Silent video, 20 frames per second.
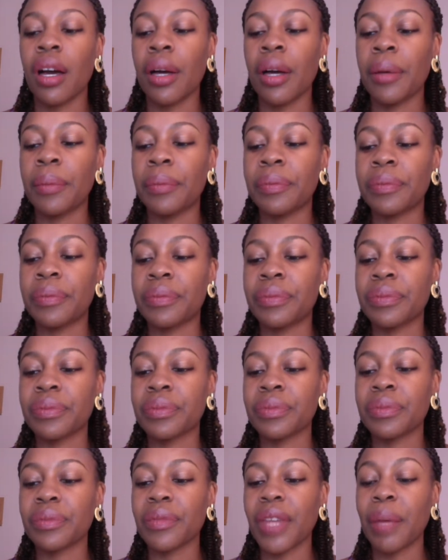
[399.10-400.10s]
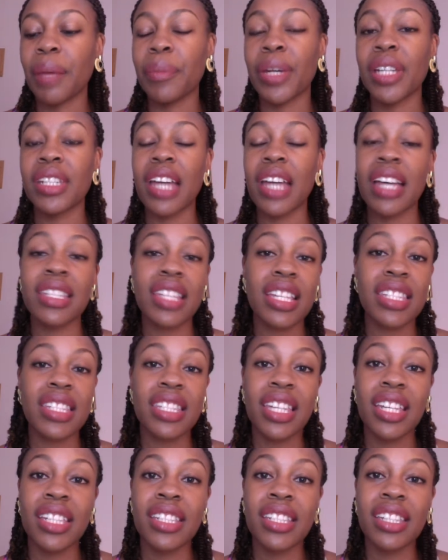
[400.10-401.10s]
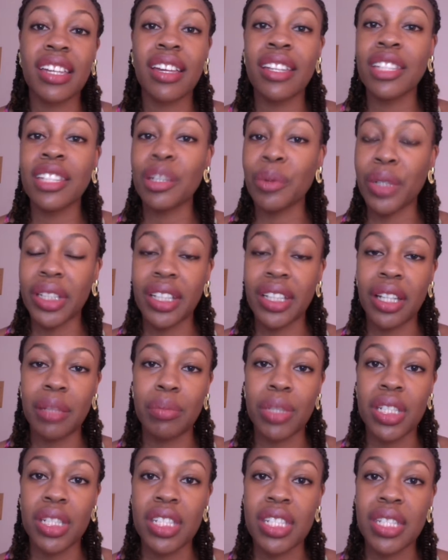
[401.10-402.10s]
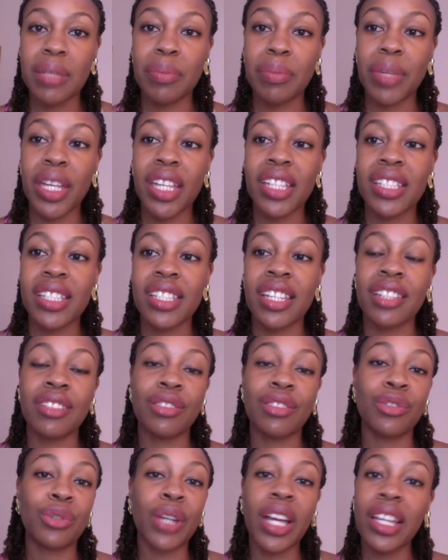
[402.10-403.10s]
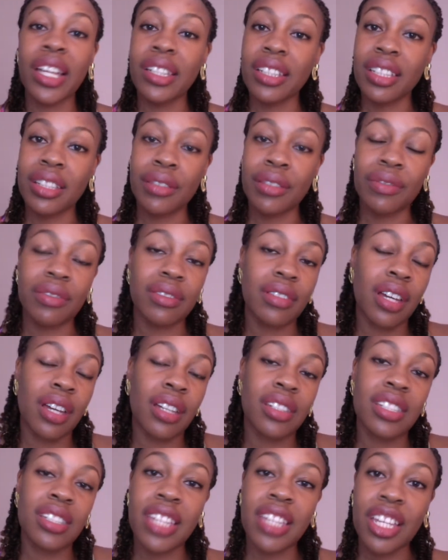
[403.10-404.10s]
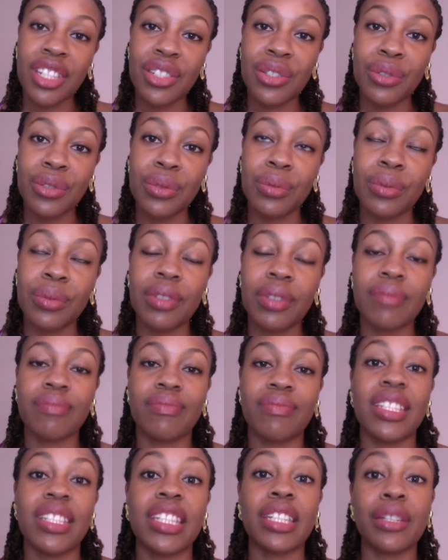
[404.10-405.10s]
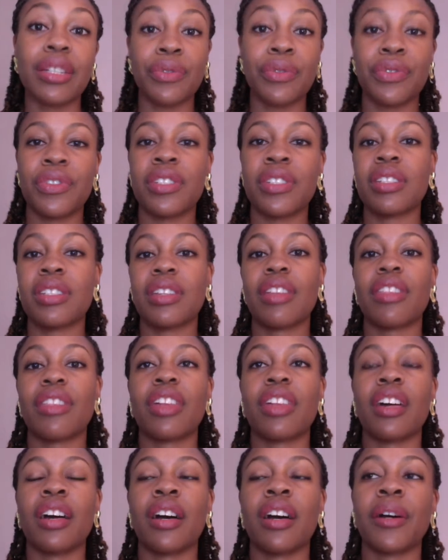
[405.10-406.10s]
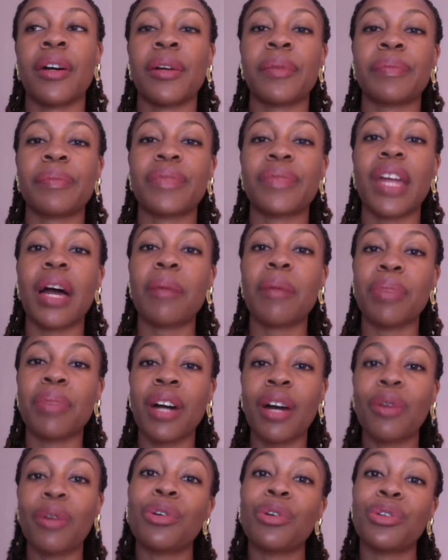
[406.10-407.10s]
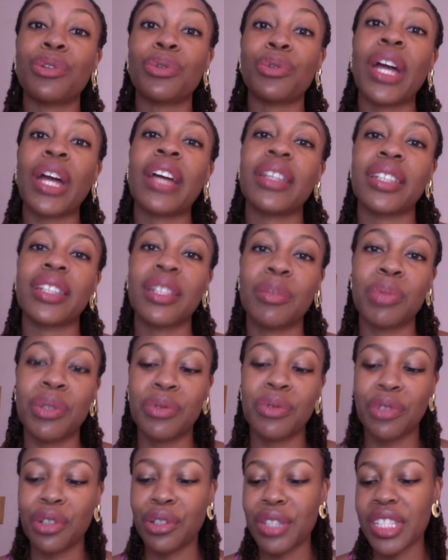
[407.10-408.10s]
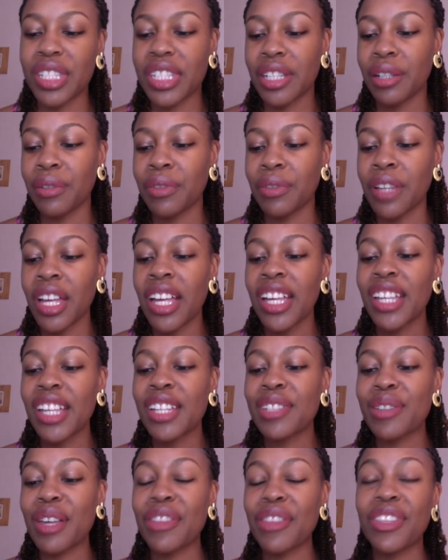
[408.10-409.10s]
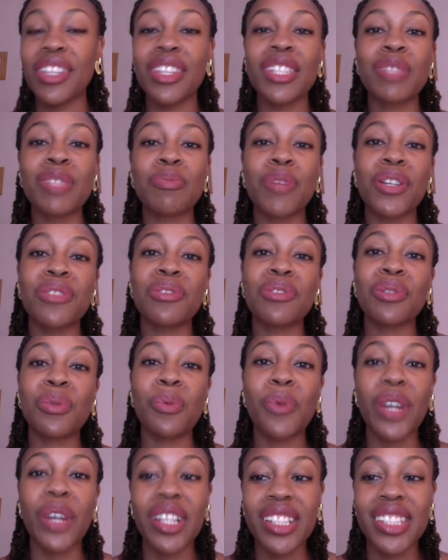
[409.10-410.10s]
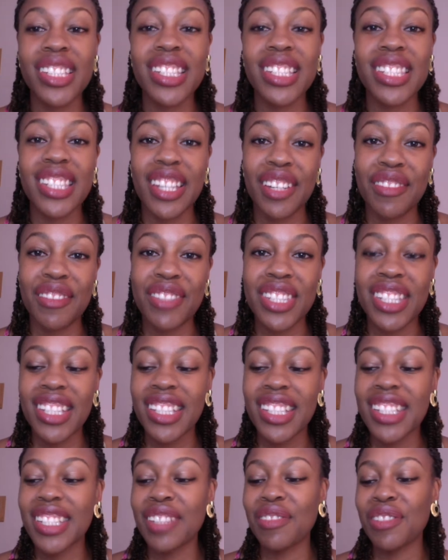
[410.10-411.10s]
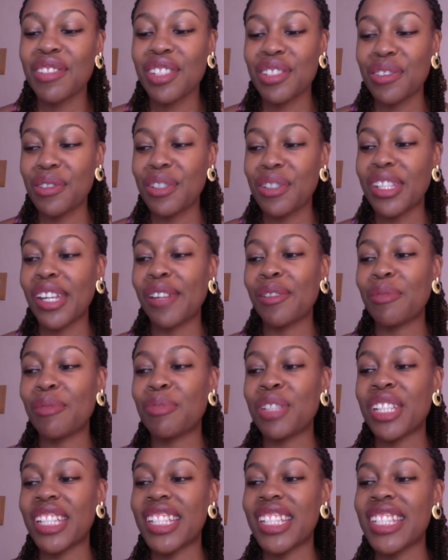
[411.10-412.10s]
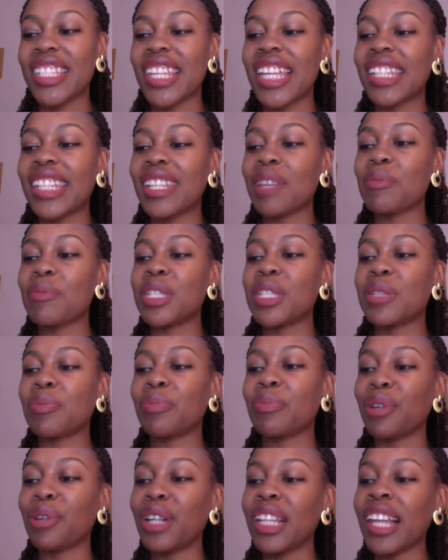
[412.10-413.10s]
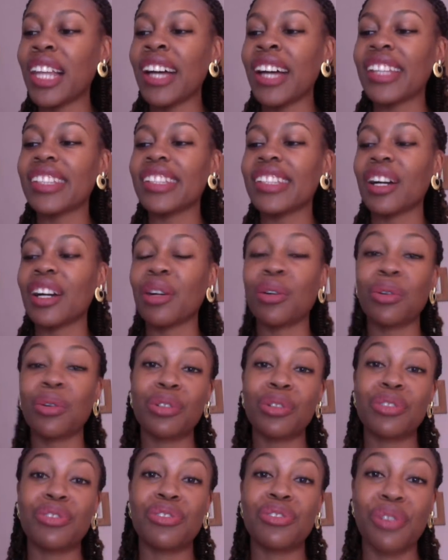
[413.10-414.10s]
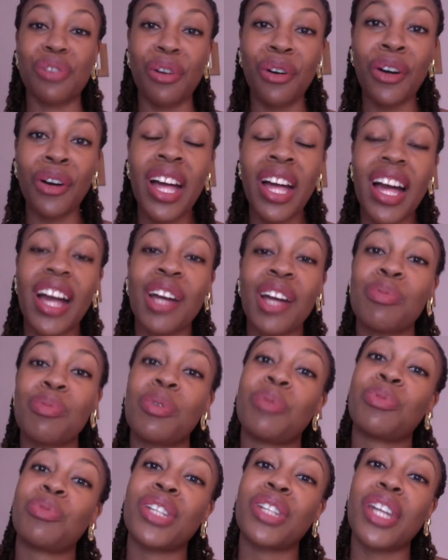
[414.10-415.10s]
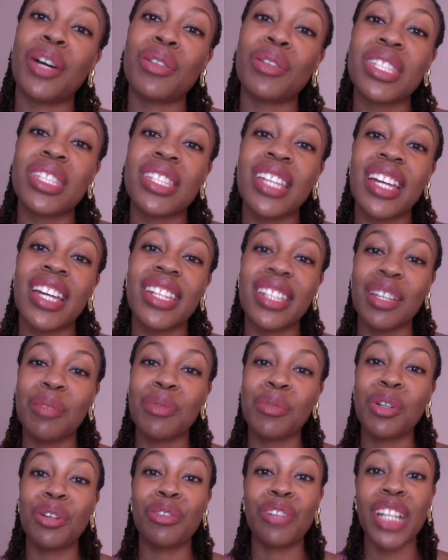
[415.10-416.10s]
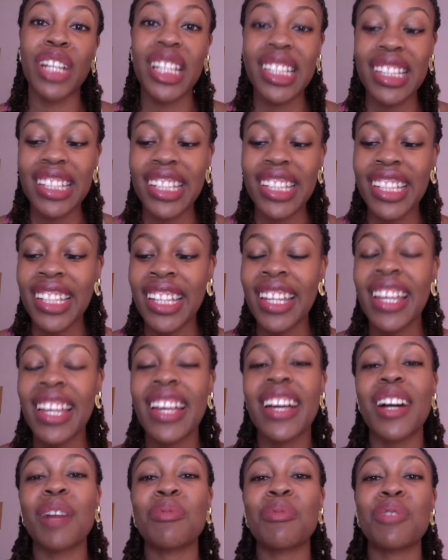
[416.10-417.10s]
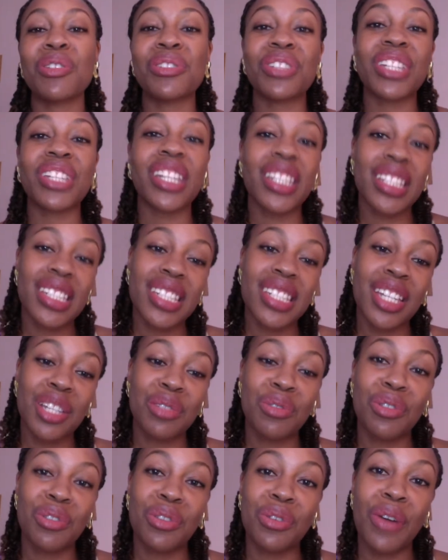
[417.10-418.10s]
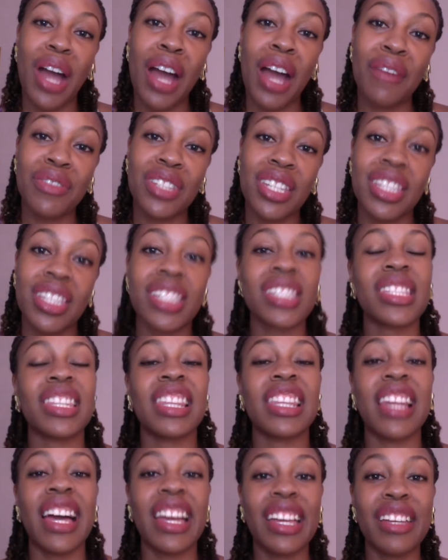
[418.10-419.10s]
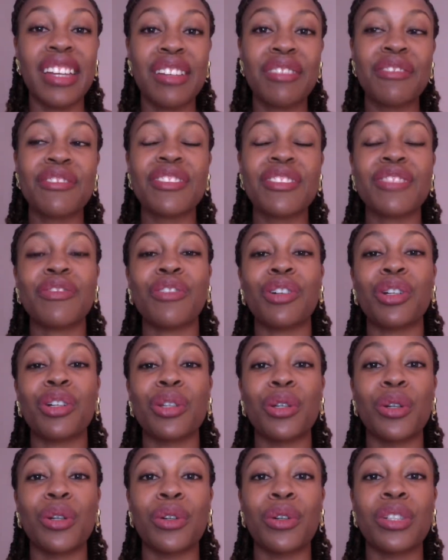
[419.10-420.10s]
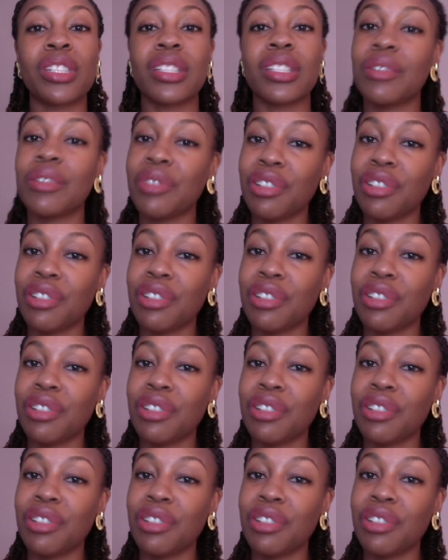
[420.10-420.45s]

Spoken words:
but as I said, anyone can participate and you can decide to gift the hamper or you can keep it for yourself. So I think this person well deserves it. If she's on, I hope she is. Her name is Paula Nyakojo. I hope I pronounced her name correctly. I'm going to get in touch with you after this live for your